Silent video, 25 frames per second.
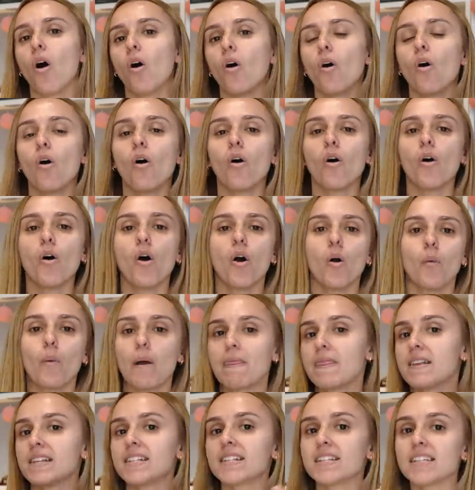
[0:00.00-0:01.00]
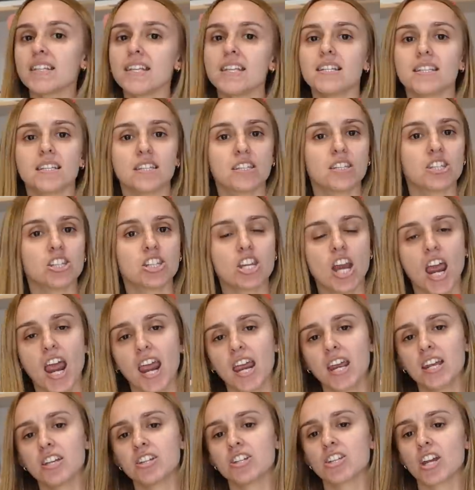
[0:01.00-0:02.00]
or when the seasons
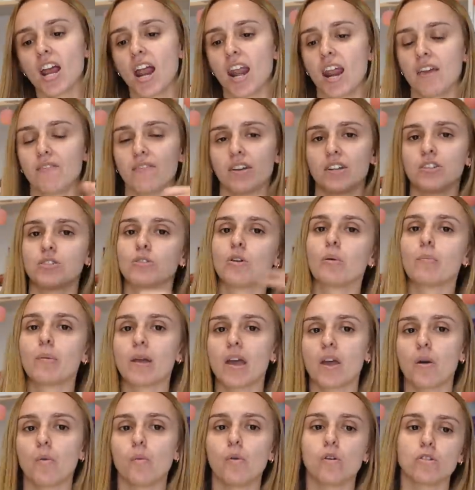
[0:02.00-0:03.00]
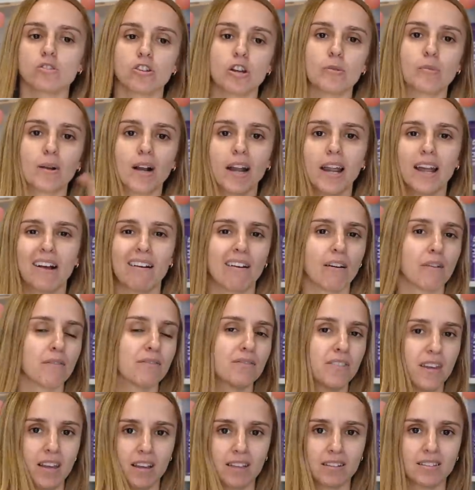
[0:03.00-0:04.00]
change and if I do a big wardrobe clear out of
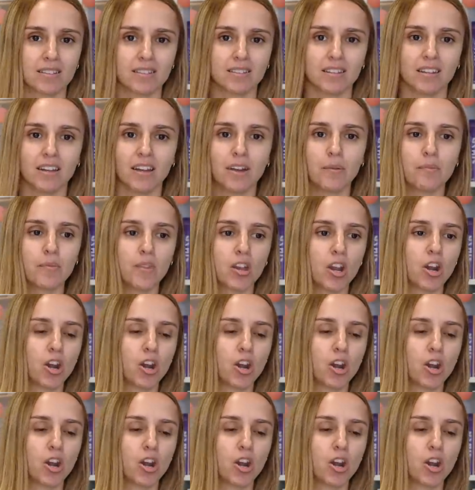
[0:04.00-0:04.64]
things that